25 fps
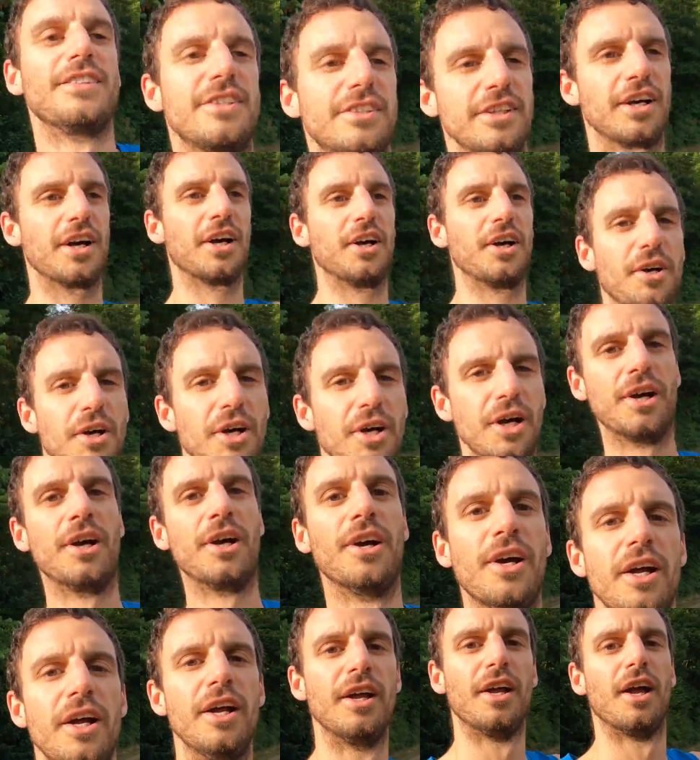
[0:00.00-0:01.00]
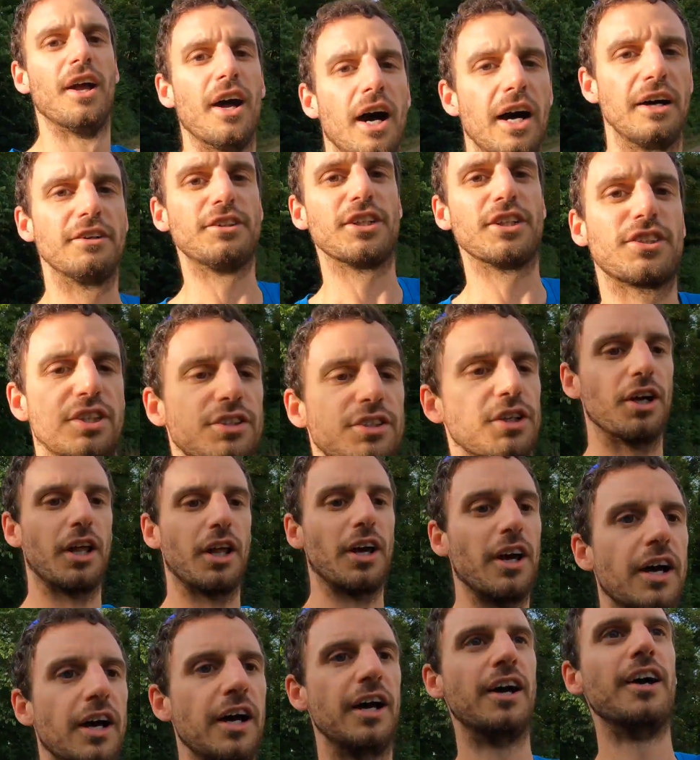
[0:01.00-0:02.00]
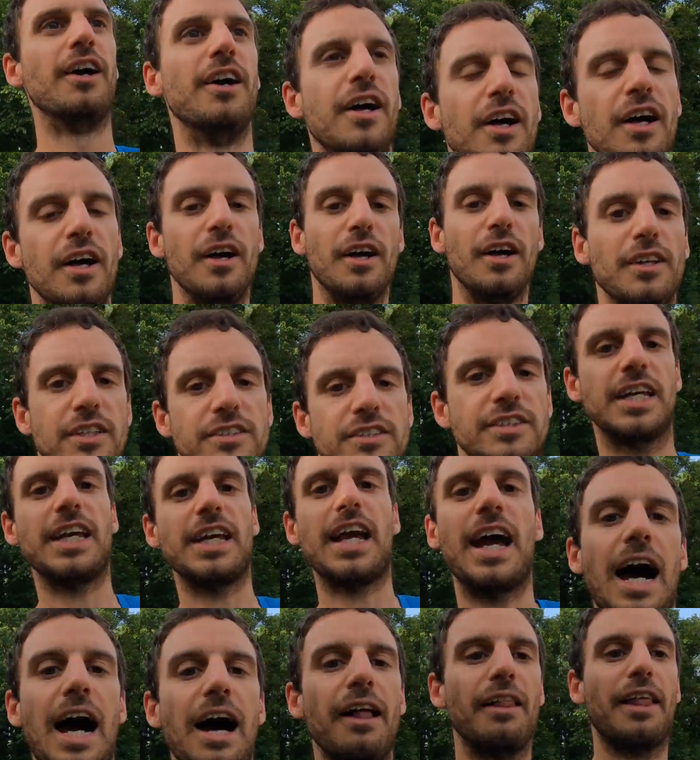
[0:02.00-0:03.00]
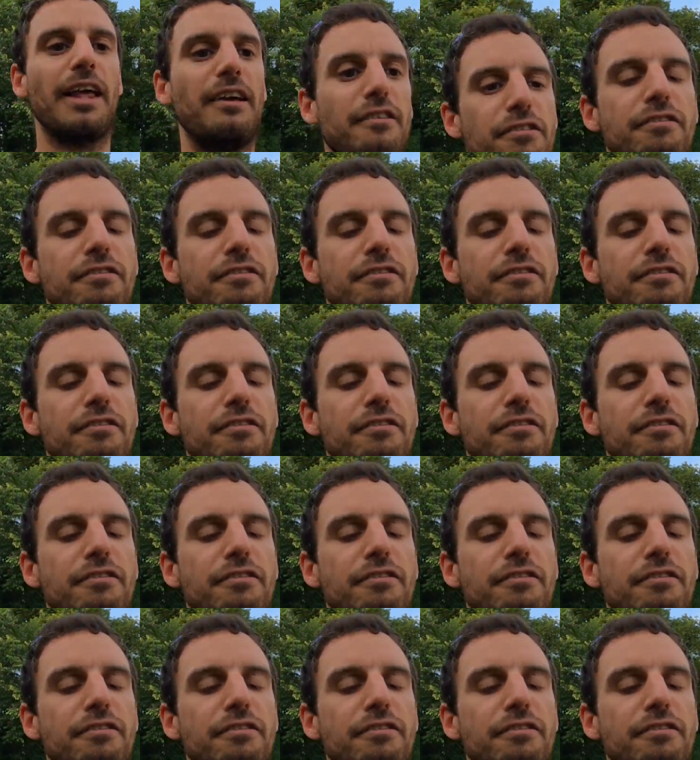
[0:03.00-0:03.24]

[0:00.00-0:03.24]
so I just gotta see how they